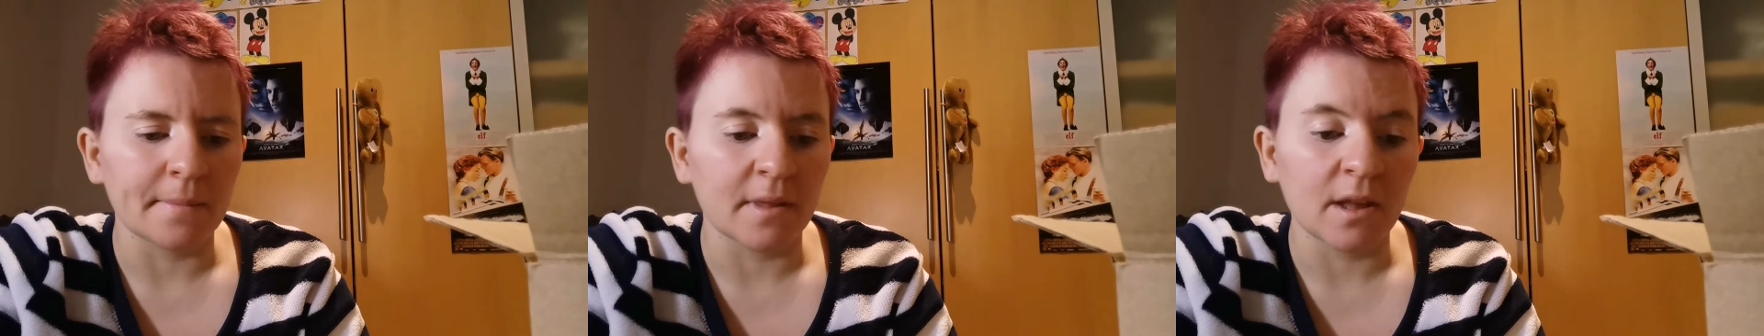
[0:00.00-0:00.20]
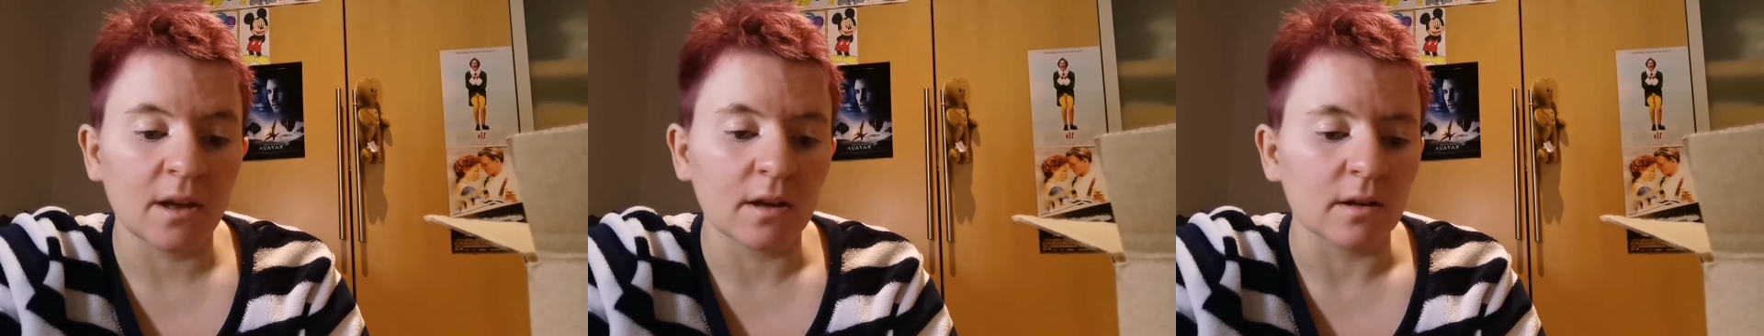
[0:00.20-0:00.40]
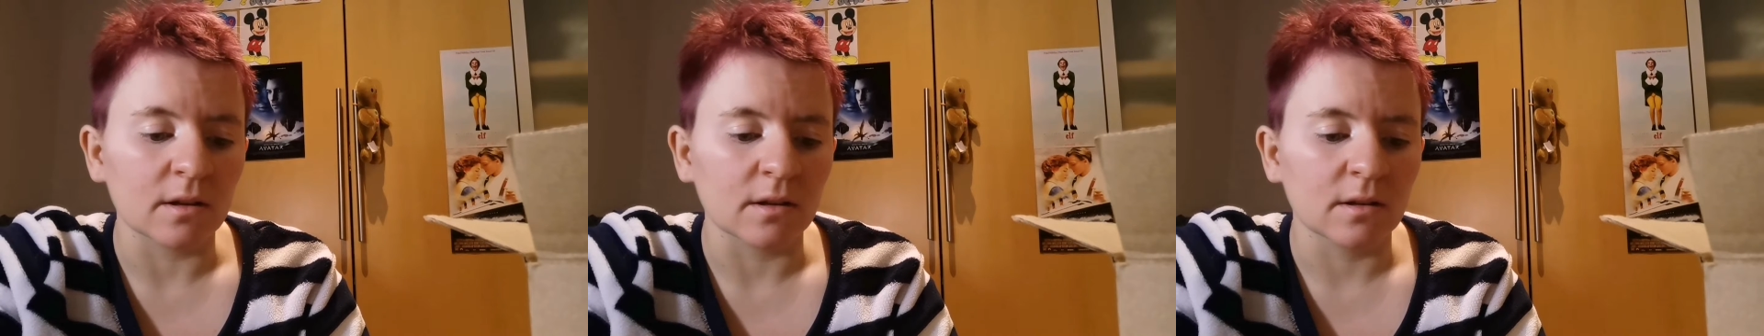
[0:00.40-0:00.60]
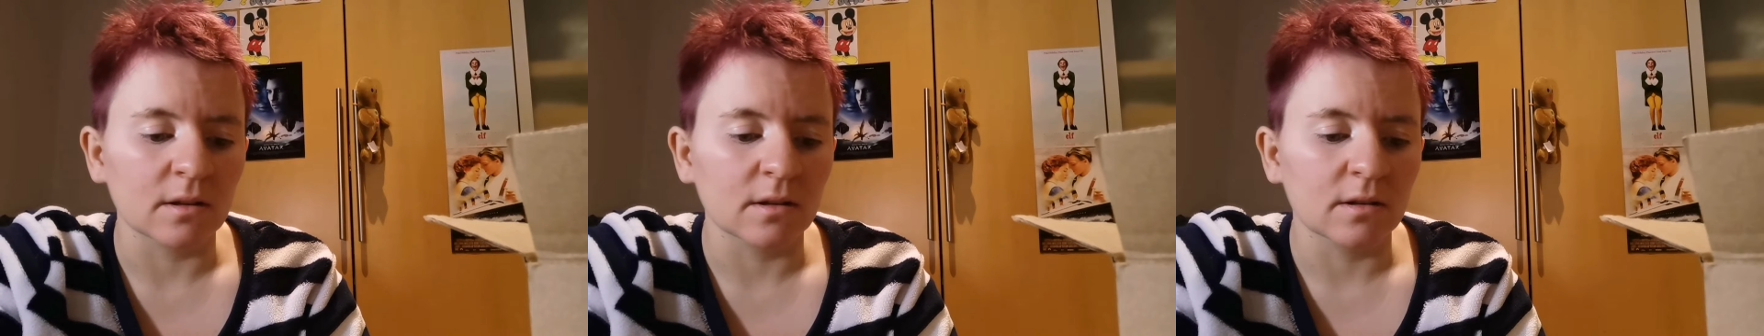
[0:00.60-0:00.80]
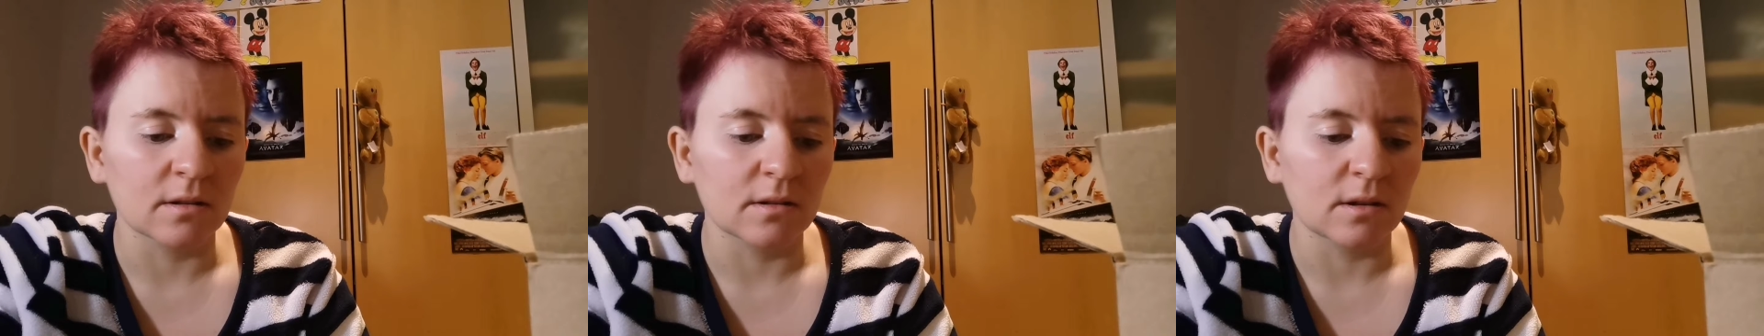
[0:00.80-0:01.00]
Yeah,
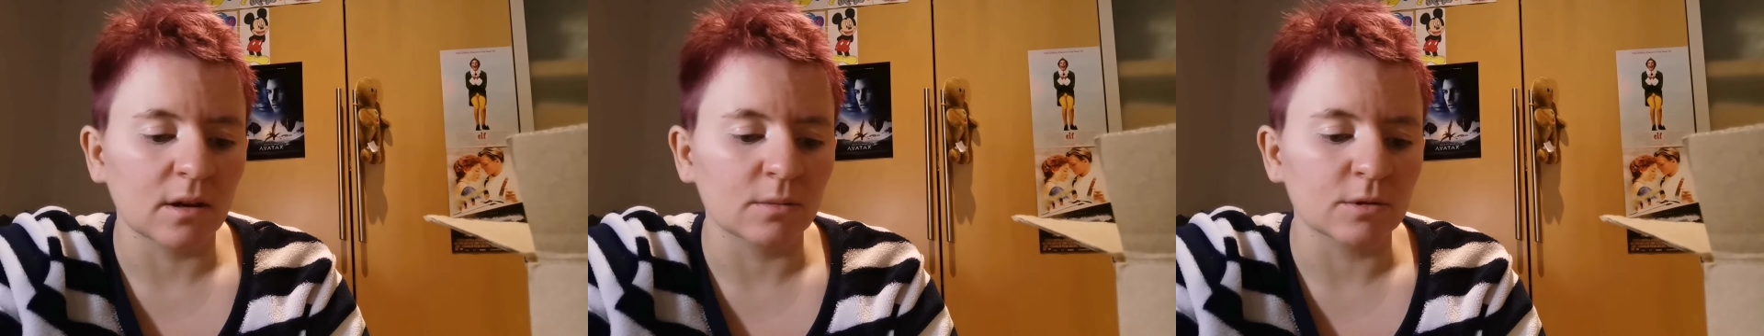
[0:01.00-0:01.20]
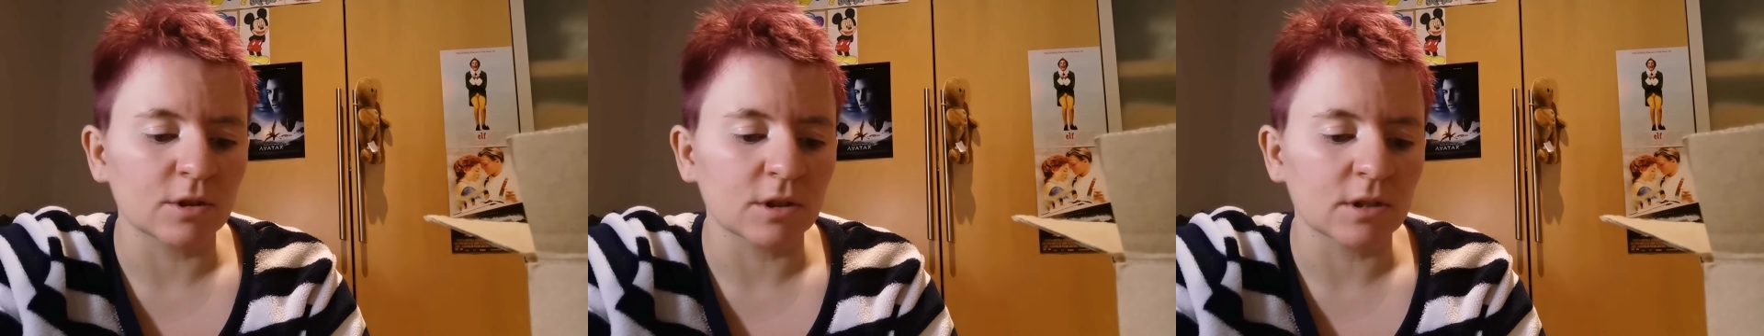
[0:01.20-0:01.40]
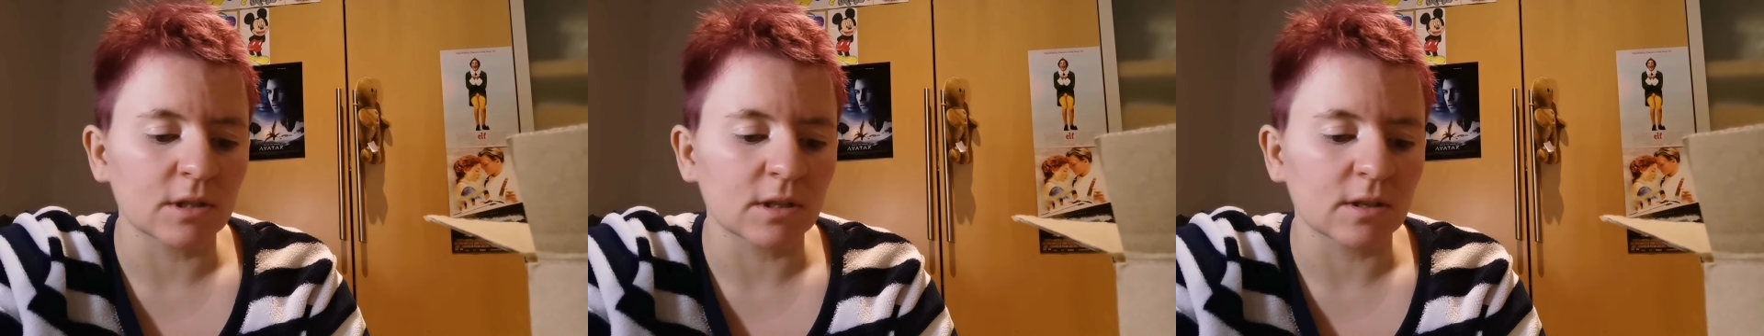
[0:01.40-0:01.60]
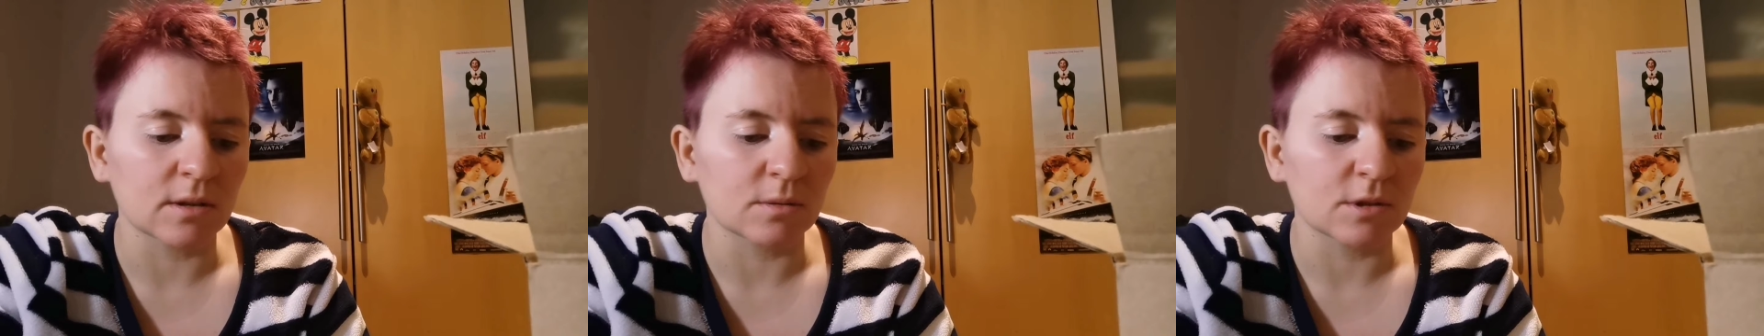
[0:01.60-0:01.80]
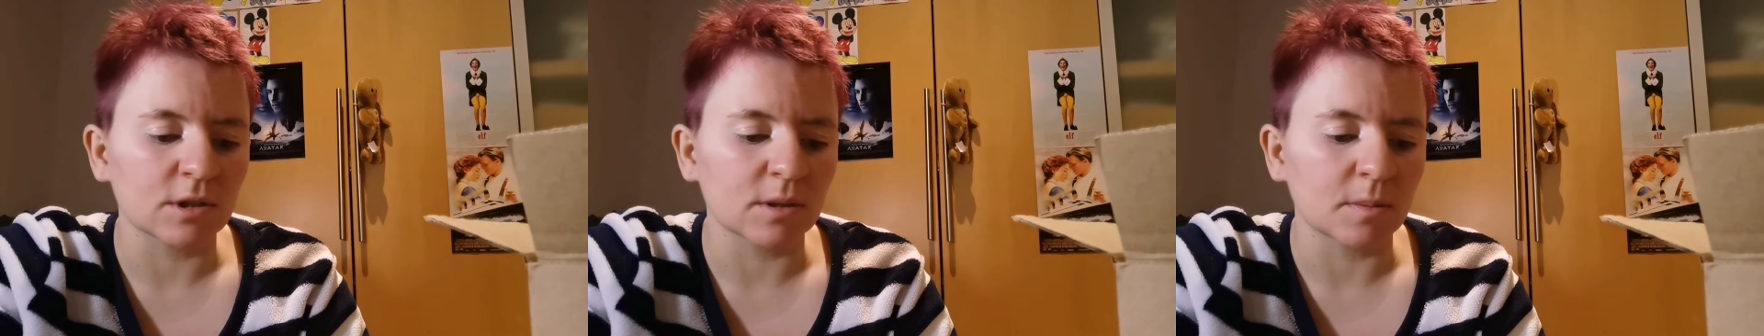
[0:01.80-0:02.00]
I was just
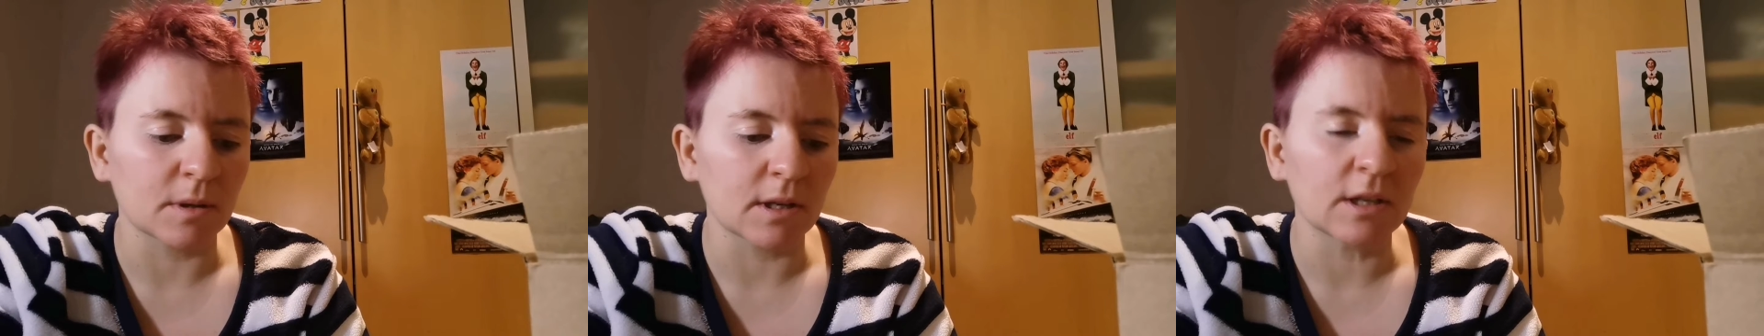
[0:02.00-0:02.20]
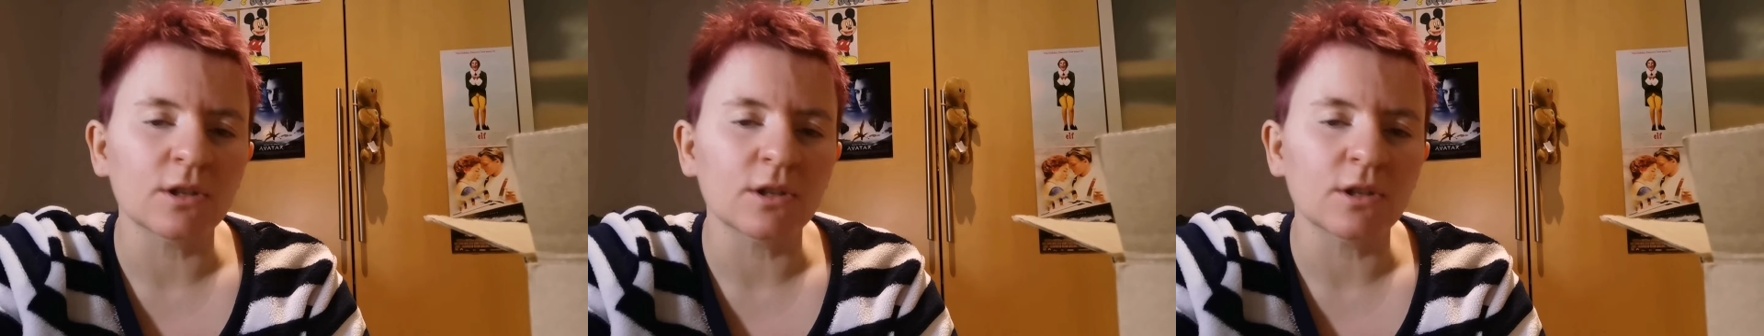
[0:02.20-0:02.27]
a bit